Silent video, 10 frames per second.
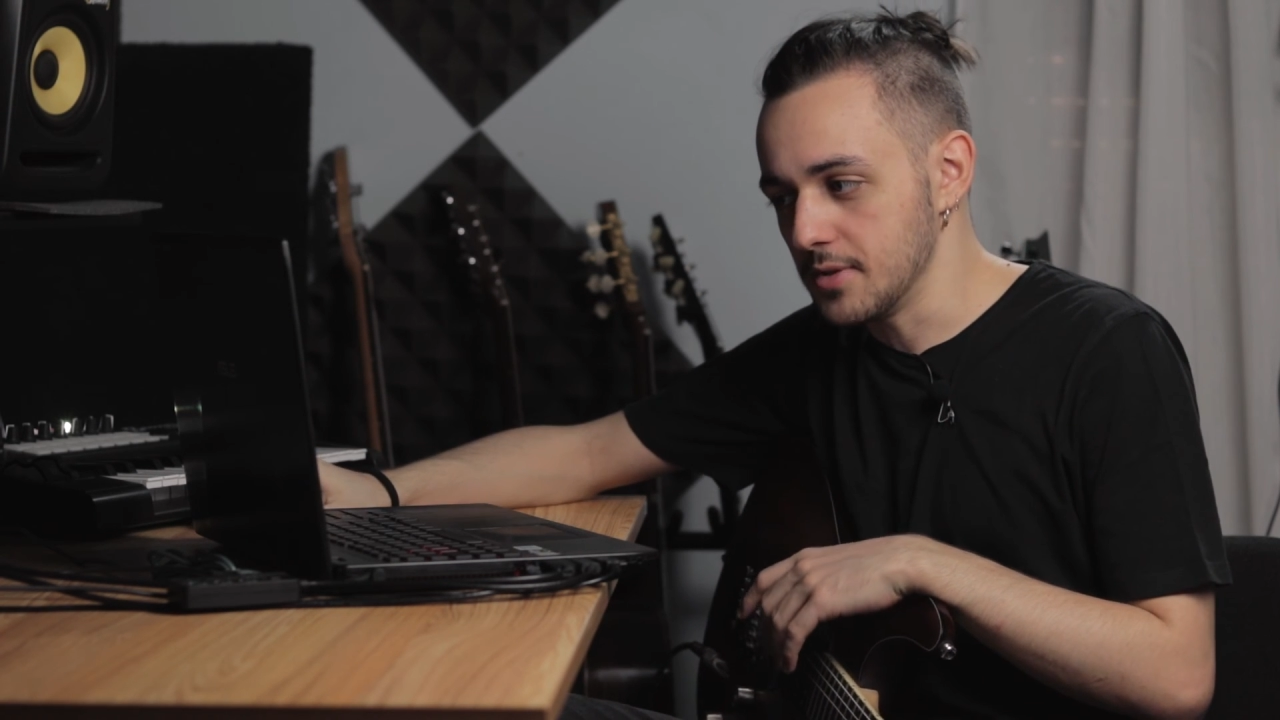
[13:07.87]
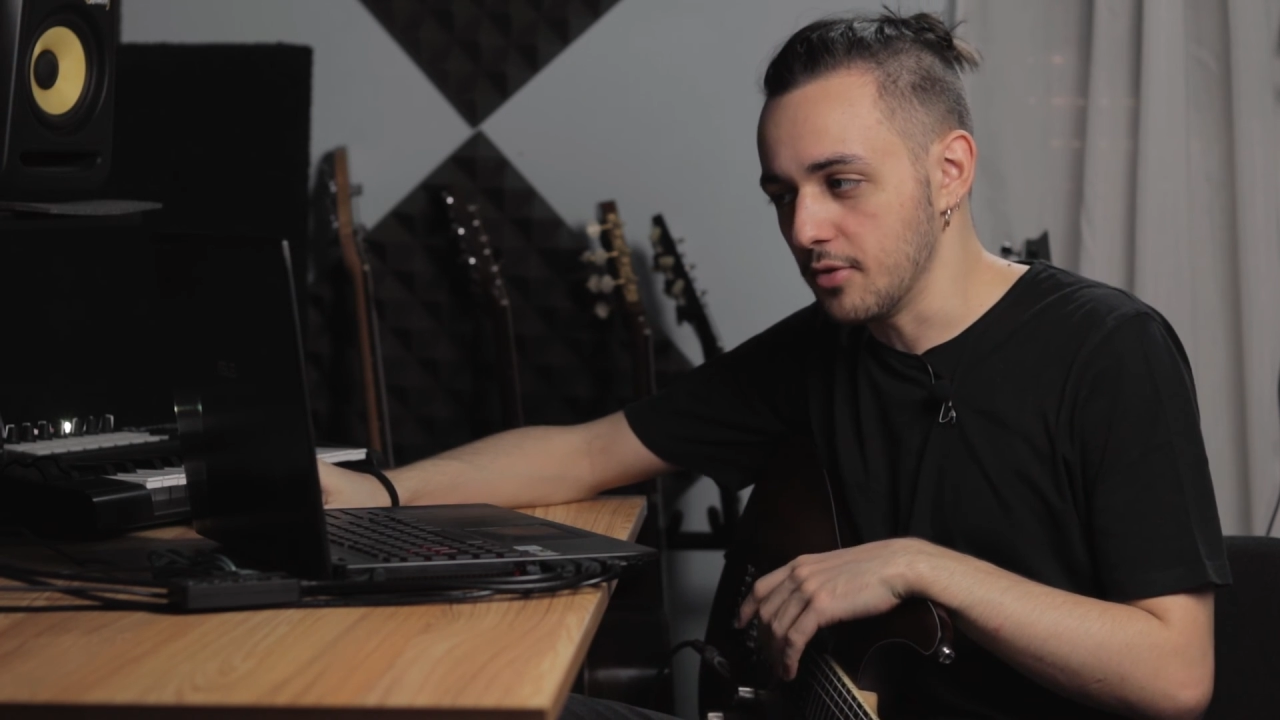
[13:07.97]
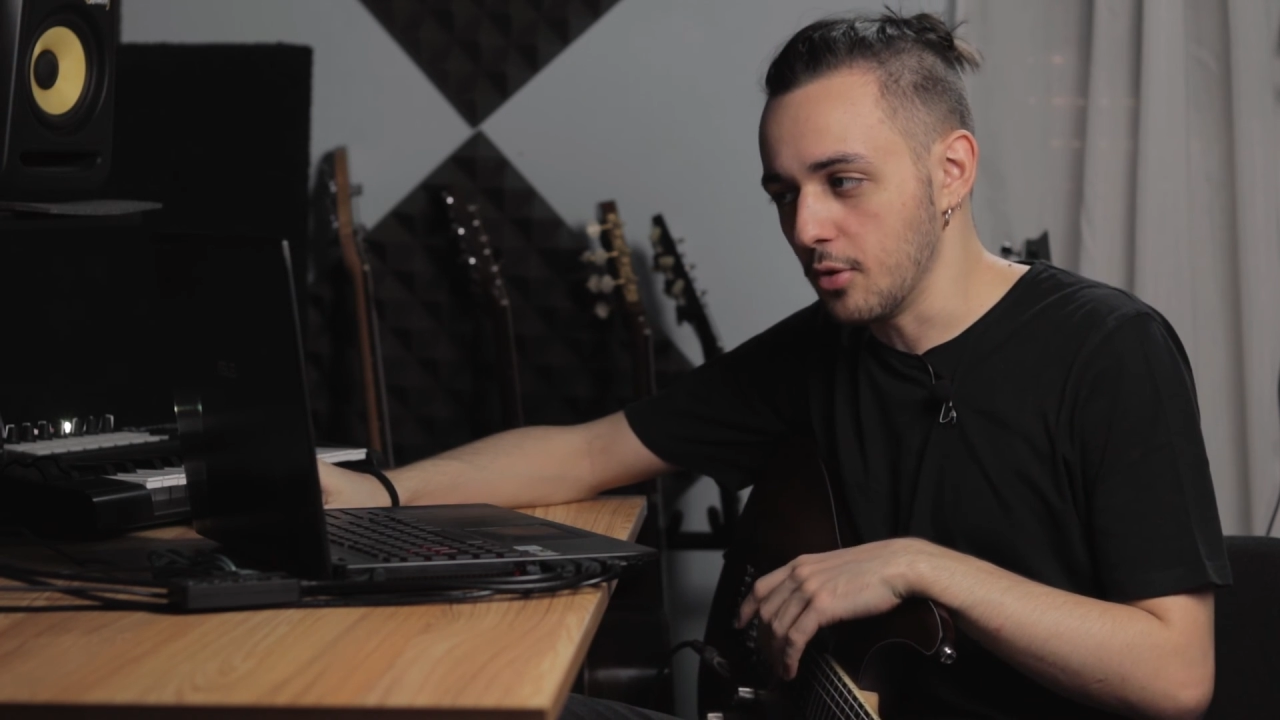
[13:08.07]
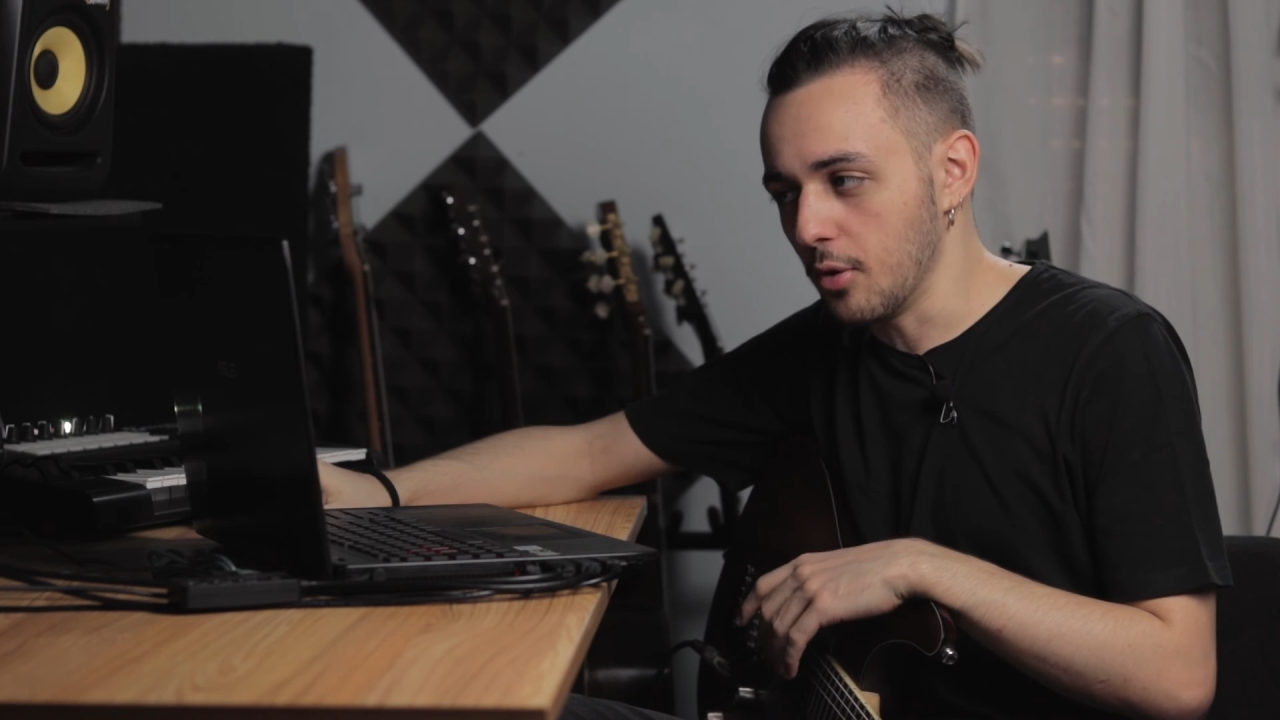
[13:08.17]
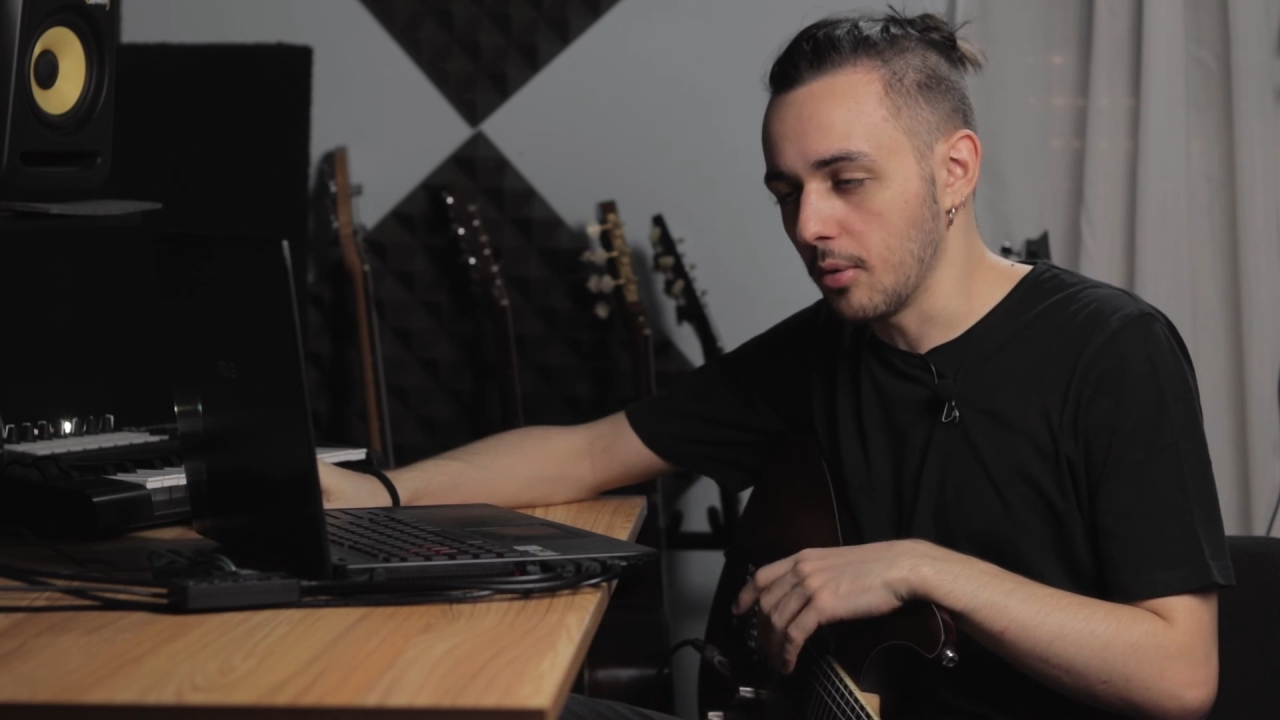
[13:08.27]

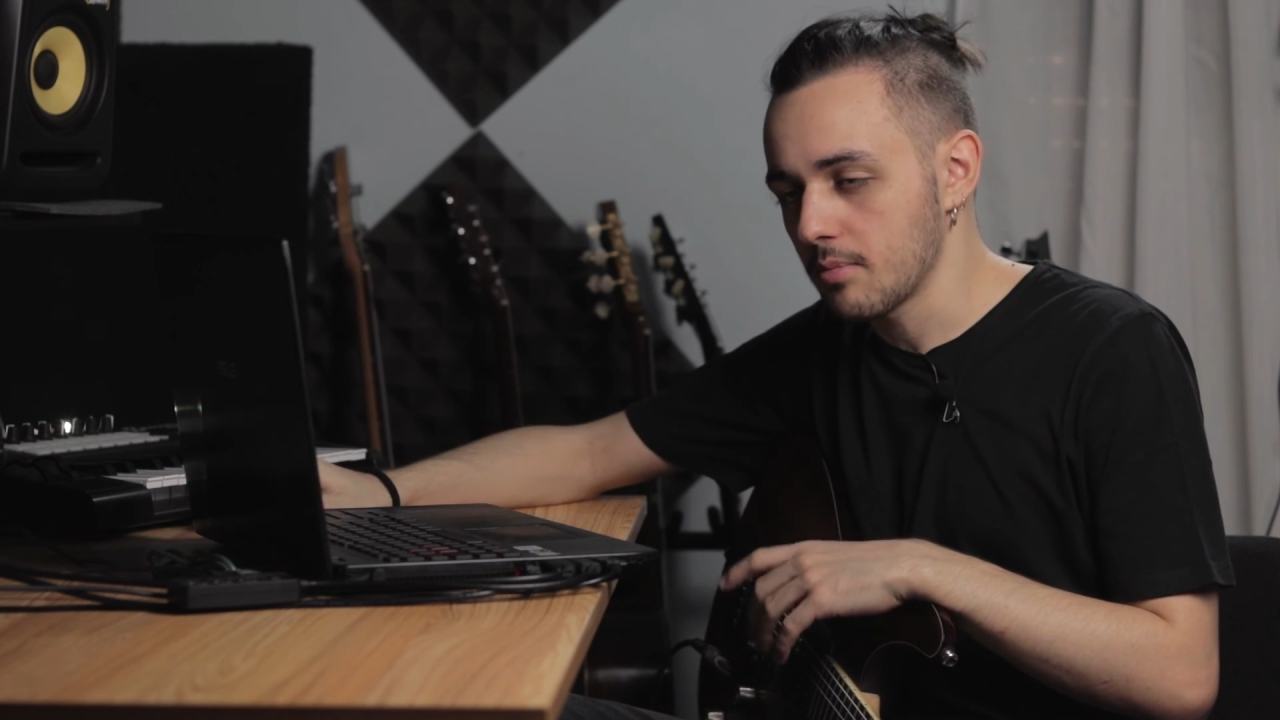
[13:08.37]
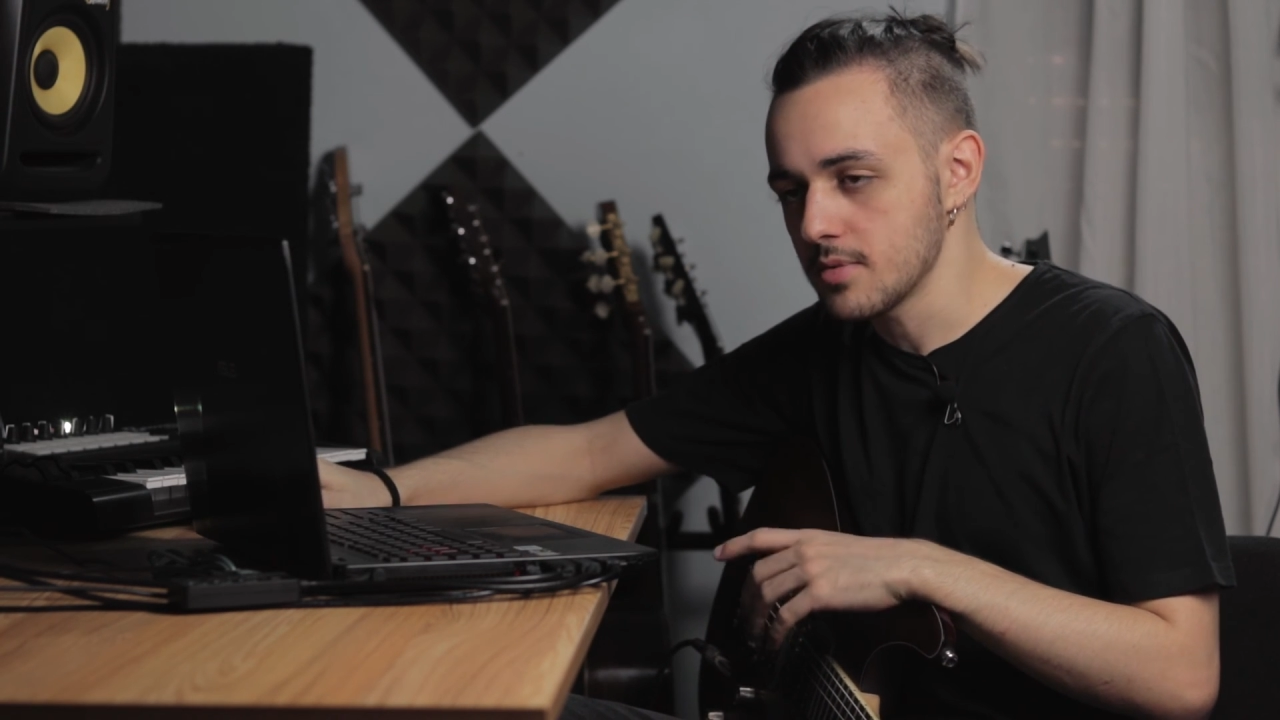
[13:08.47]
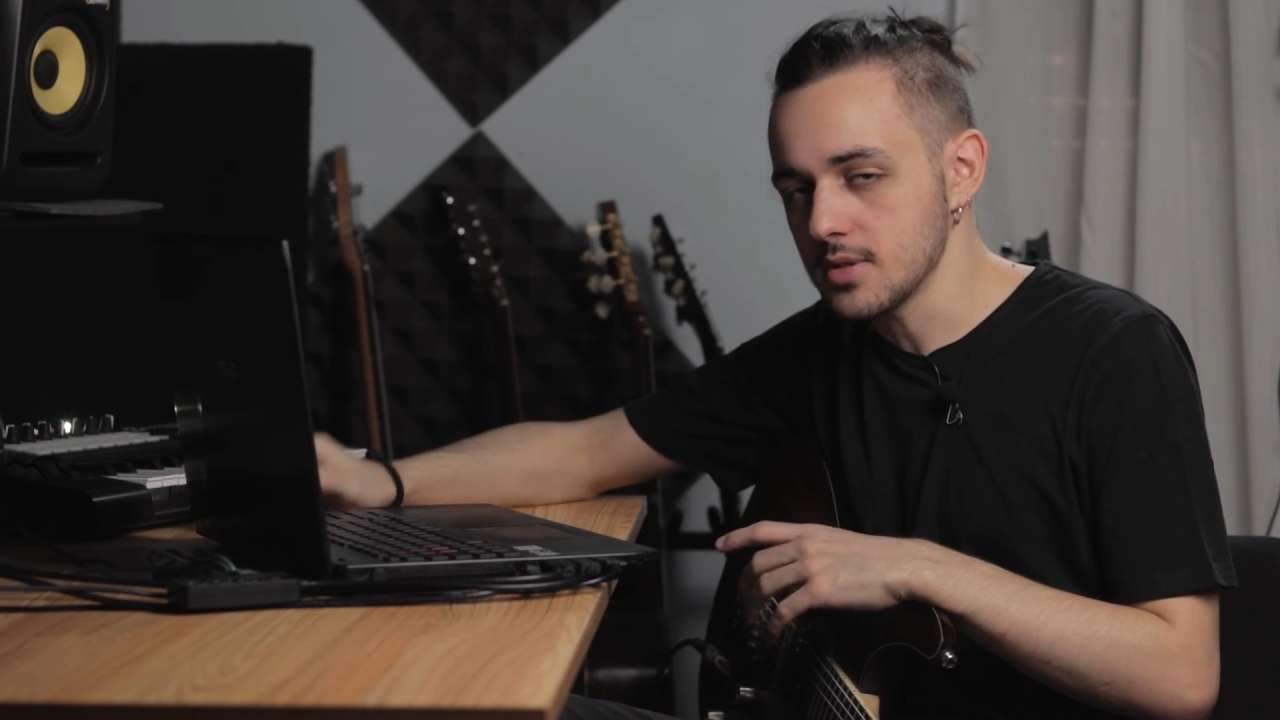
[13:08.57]
for